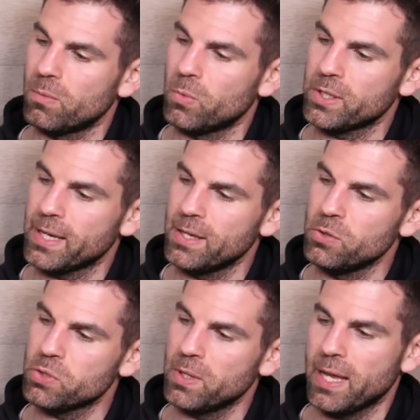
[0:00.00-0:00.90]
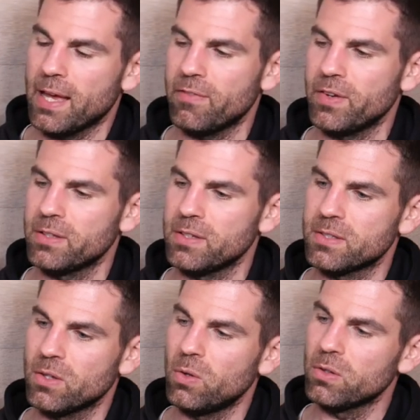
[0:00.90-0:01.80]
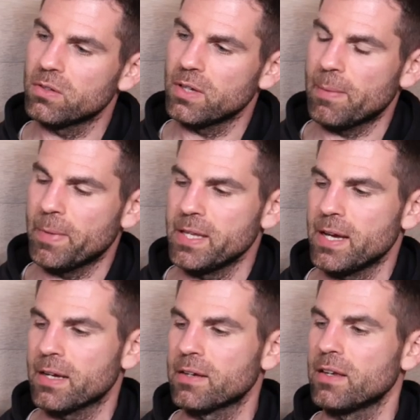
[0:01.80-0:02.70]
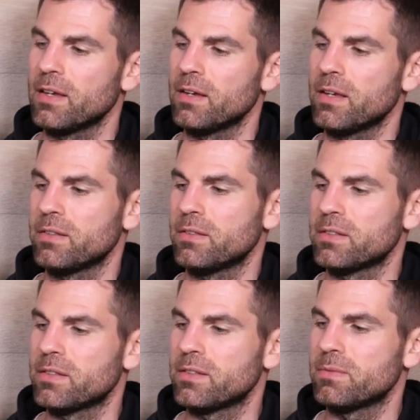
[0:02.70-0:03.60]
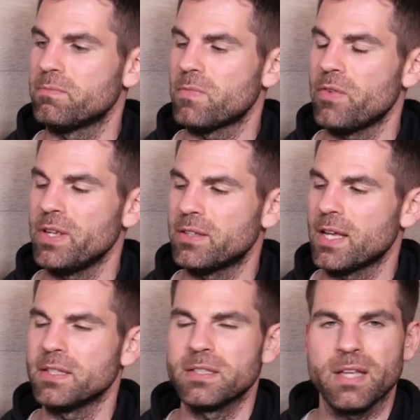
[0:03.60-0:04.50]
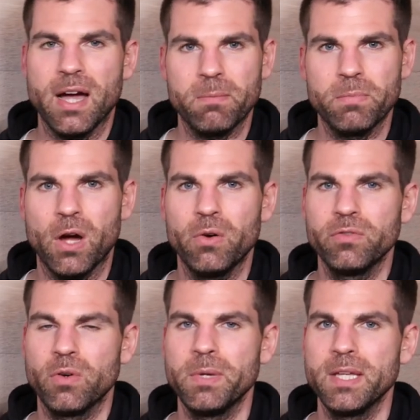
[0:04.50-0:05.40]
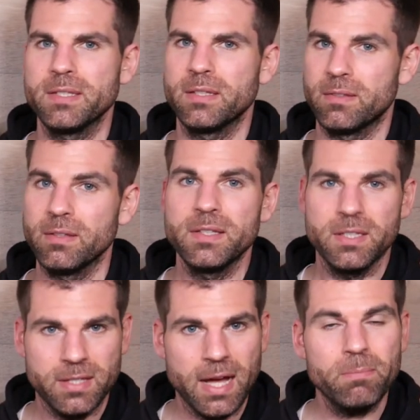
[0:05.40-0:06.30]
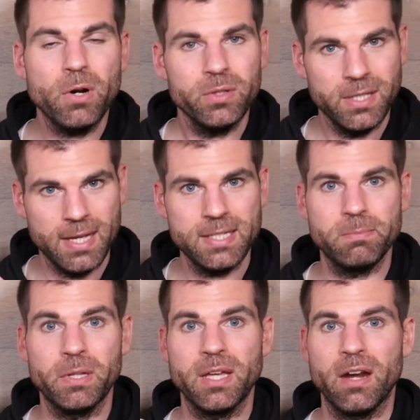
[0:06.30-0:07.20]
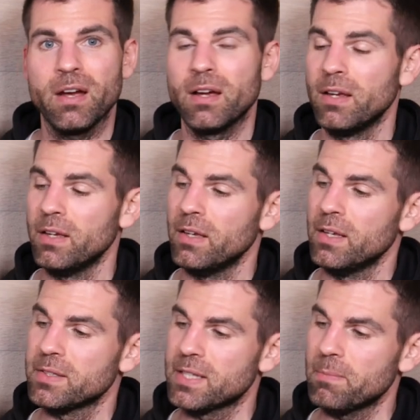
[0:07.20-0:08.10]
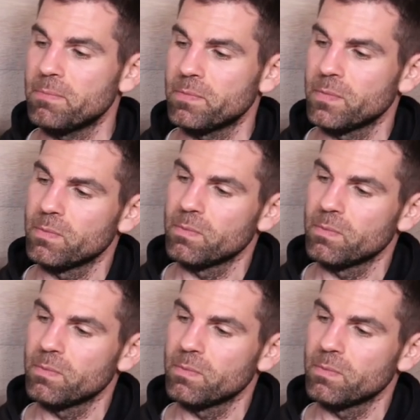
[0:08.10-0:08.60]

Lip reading: what I usually have at this old Armagnac, a very intense dark brown. For me it's a dark brown, yes, but there are some,